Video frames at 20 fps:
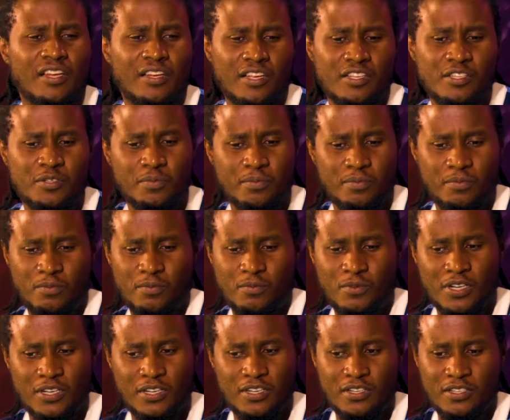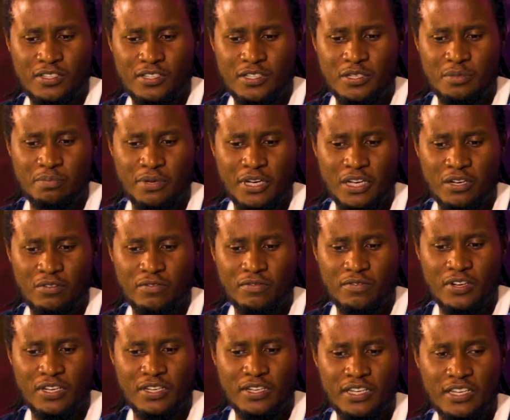in a span of
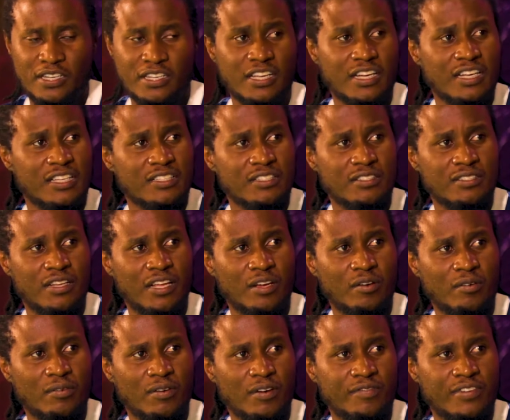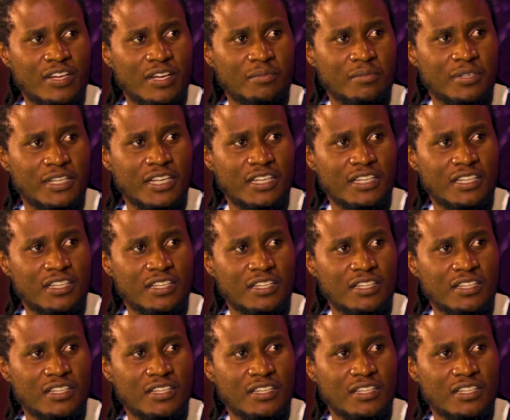what, 10 years? Like after I'm dead?